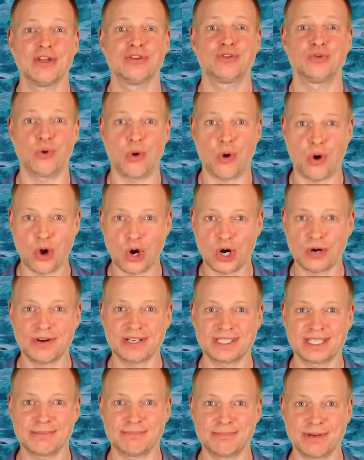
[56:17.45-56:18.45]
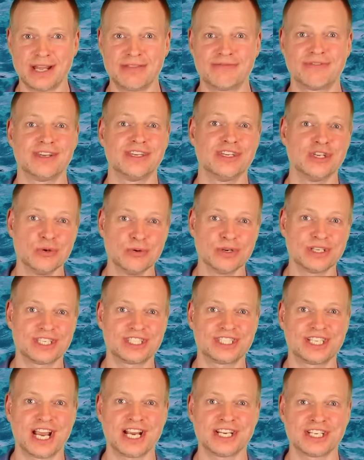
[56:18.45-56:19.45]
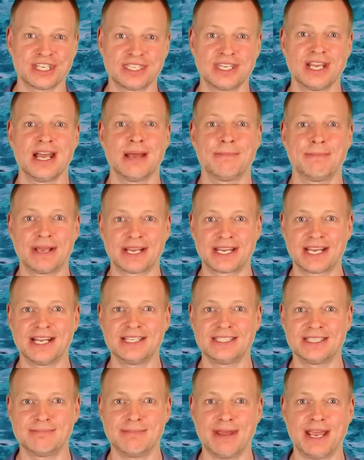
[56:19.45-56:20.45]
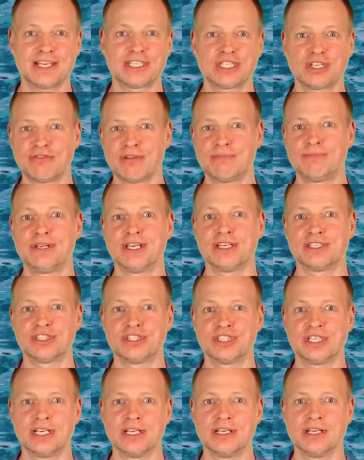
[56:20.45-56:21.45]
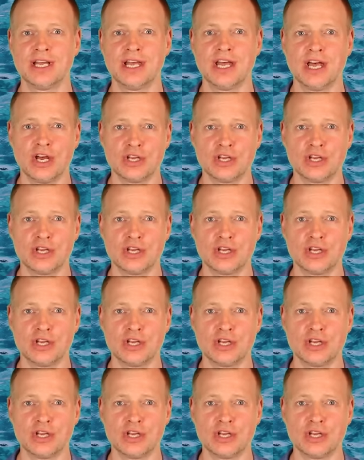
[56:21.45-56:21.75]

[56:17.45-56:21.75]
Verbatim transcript: to always embed the newest changes McKinsey makes to the P S G,